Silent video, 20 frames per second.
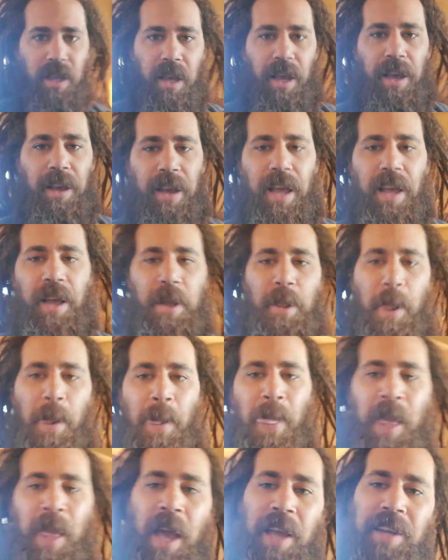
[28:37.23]
I
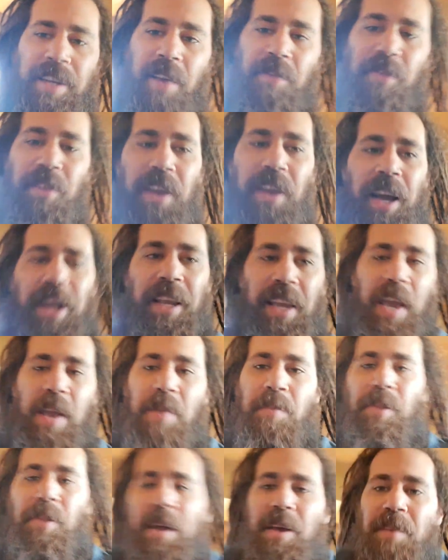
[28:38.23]
definitely got a
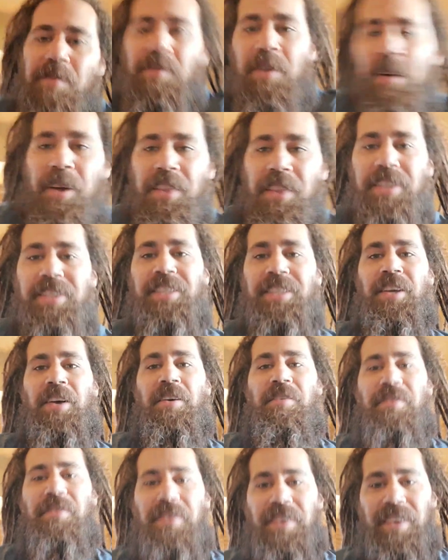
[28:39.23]
game plan for all this
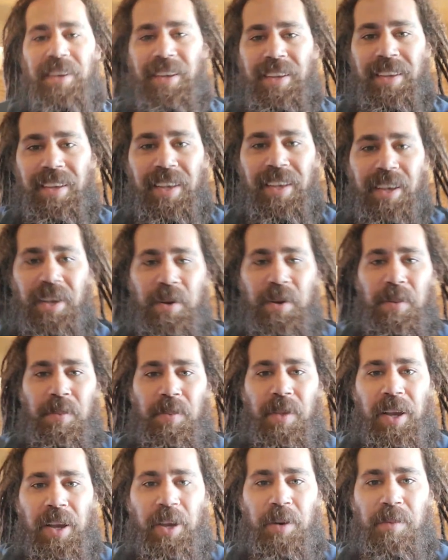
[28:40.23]
stuff.
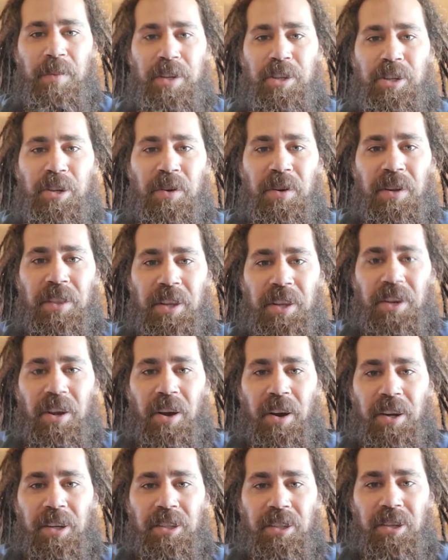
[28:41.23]
I'm not going to be shooting in the
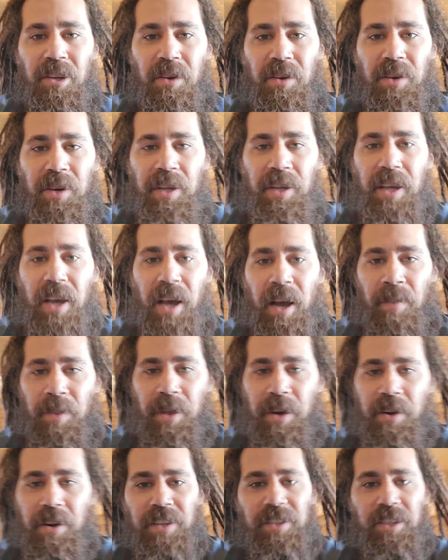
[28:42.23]
dark, so
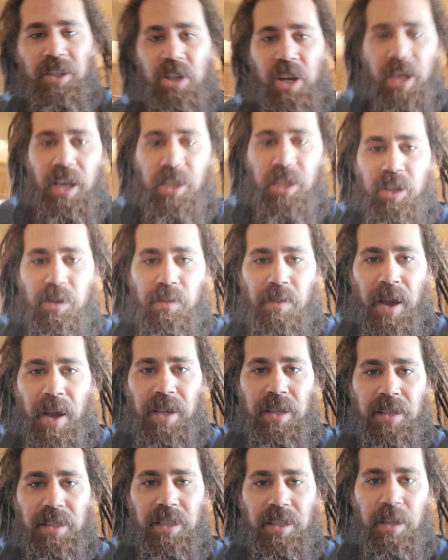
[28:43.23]
there is a chance you
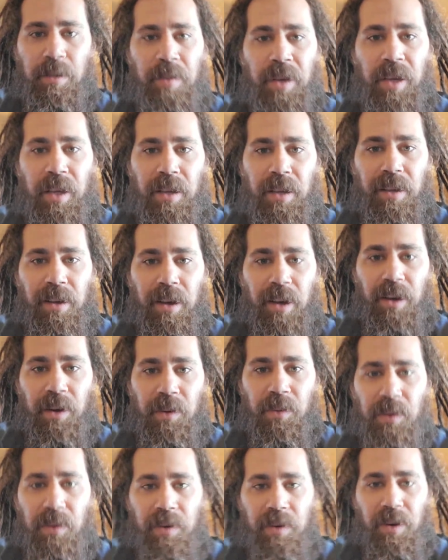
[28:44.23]
might see me
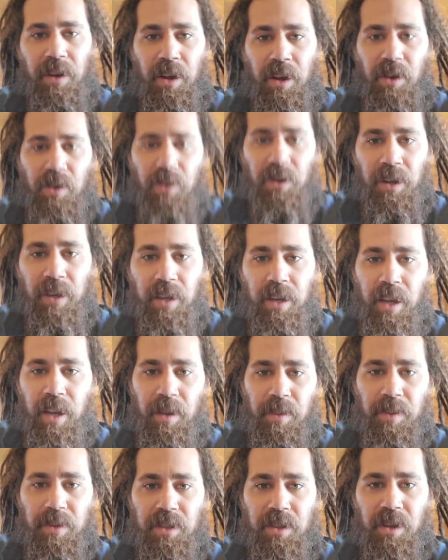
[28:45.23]
on a Hoonigan
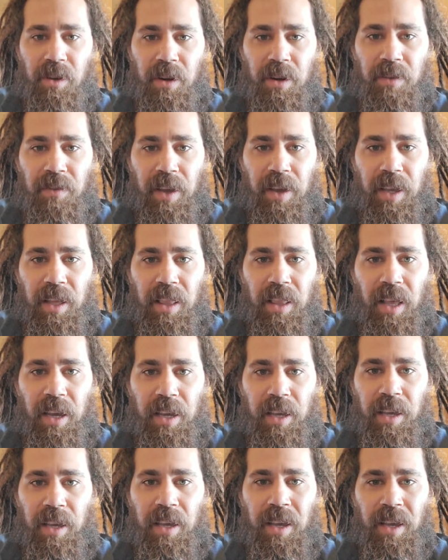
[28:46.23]
episode if I get
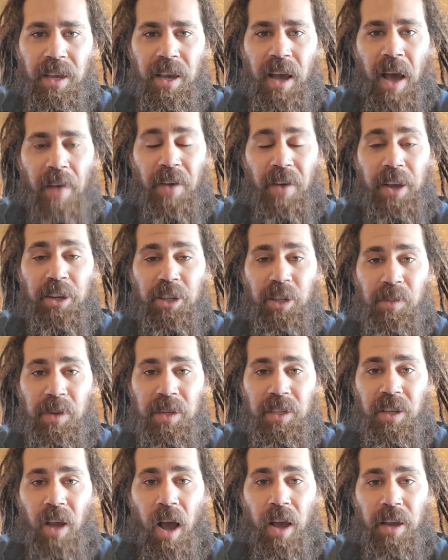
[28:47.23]
lucky. I've actually
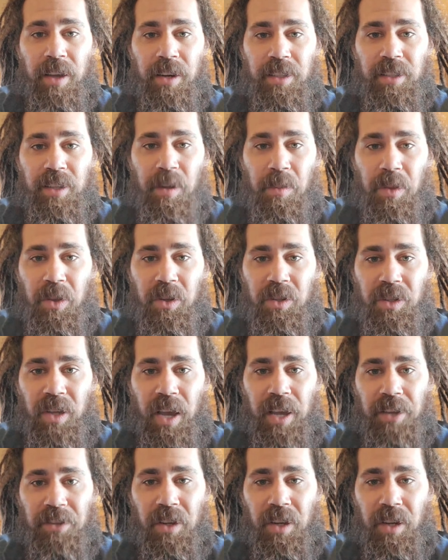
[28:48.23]
been talking to some of those
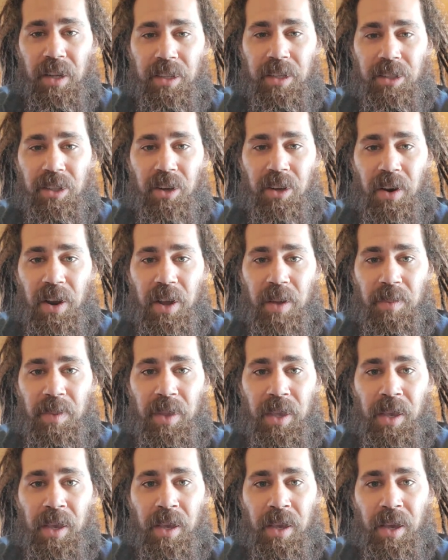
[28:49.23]
guys on
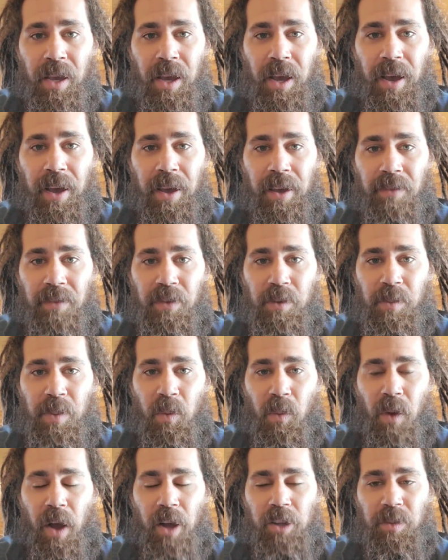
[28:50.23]
Instagram. If you've
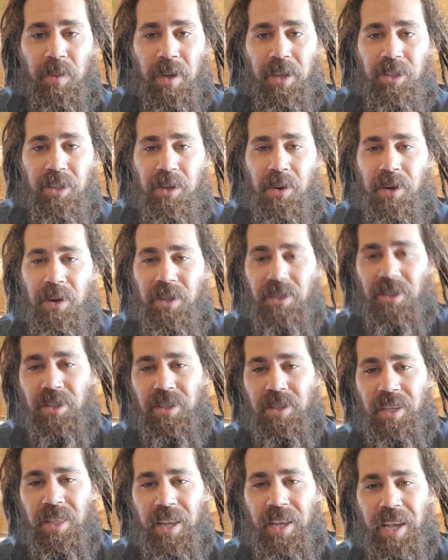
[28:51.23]
been watching my stories, you
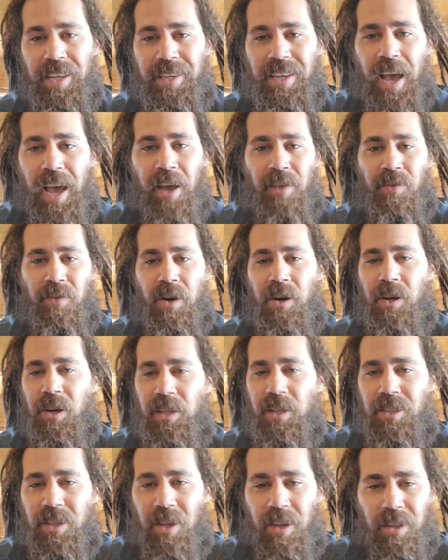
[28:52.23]
see that I tag
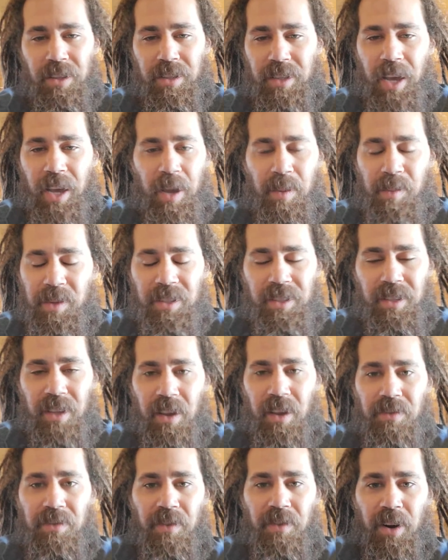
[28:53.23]
Vargas all the time and
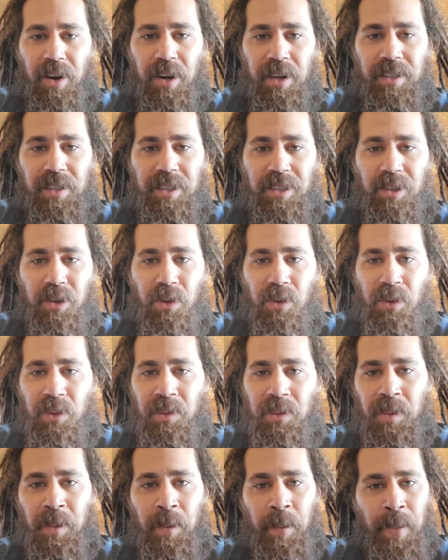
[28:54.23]
stuff. Vargas is
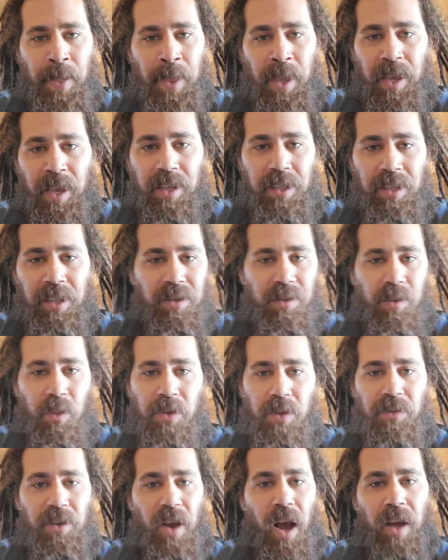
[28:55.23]
cool.
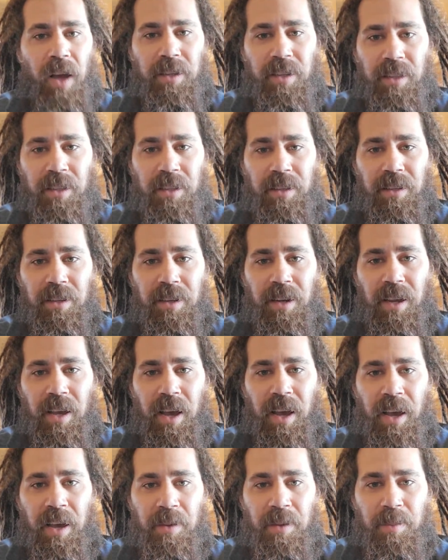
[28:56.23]
We've talked in
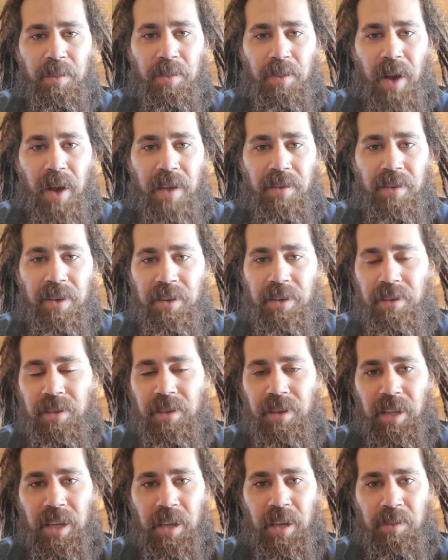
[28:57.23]
private
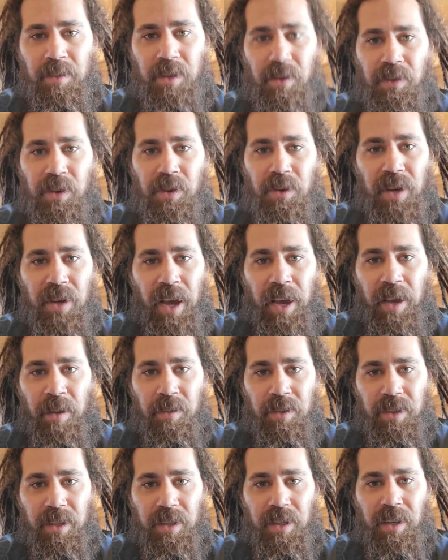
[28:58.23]
DMs a few
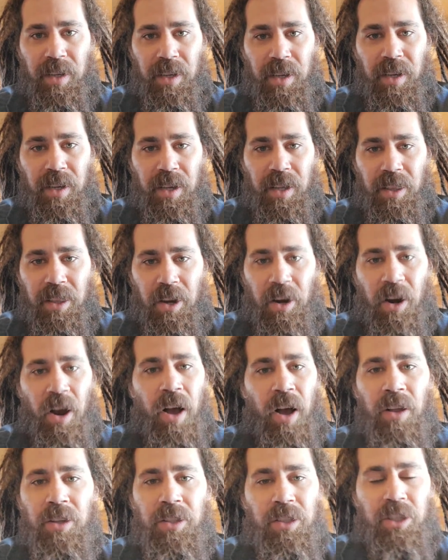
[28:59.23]
times, and they're
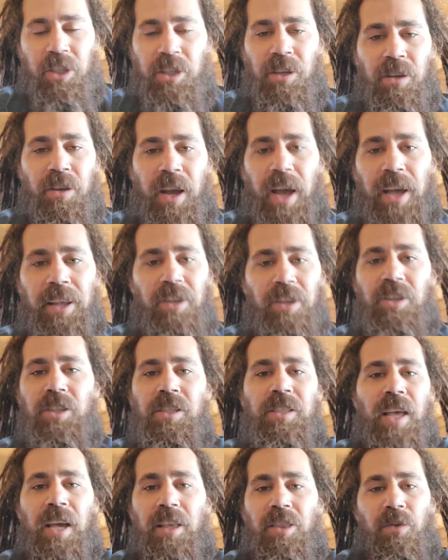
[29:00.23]
all chill guys. They're
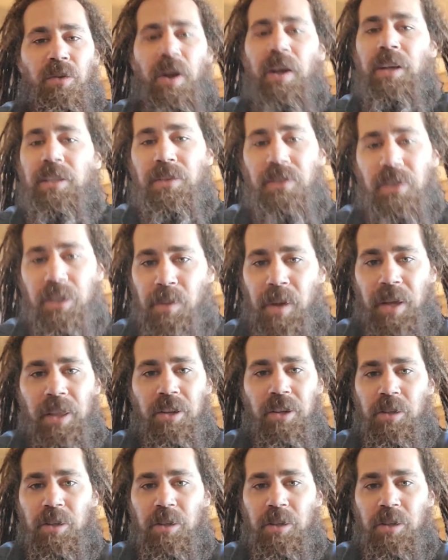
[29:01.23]
just like the rest of us, man.